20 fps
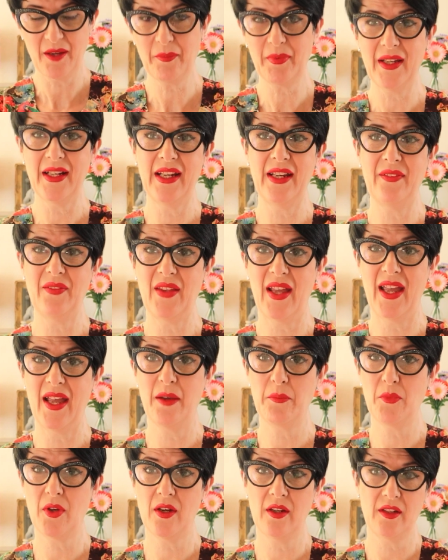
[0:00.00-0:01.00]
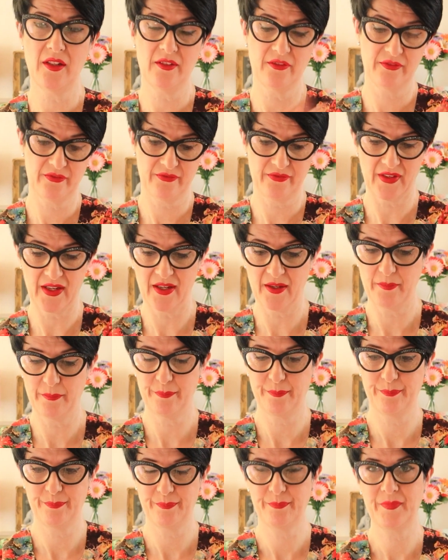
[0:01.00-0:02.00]
I'm getting there. I'm kind of
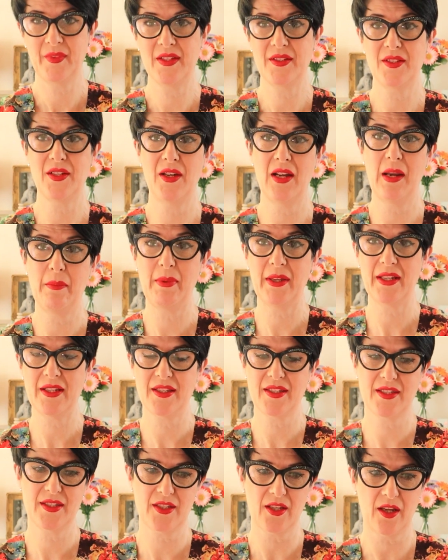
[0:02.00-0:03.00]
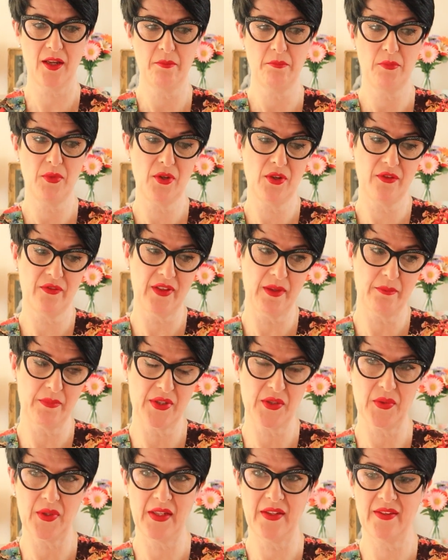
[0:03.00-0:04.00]
slowly, because I move in
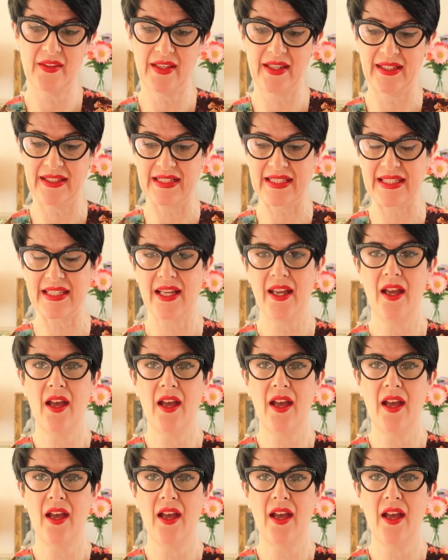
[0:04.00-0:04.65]
between things.